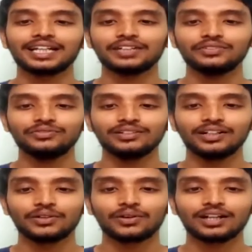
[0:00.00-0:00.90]
of
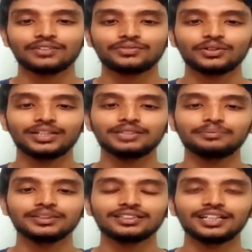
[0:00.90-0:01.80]
cut off, so it is
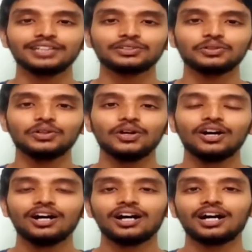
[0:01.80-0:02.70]
percentile. So
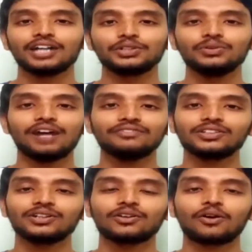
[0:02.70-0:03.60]
you have
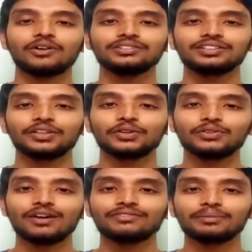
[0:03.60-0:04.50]
to cross,
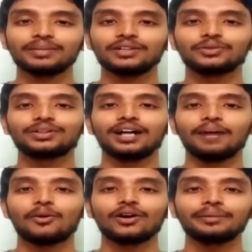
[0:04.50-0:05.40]
you have to be good
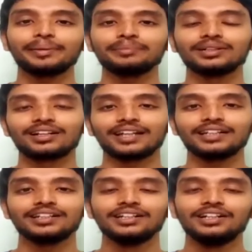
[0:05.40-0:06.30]
among people, right?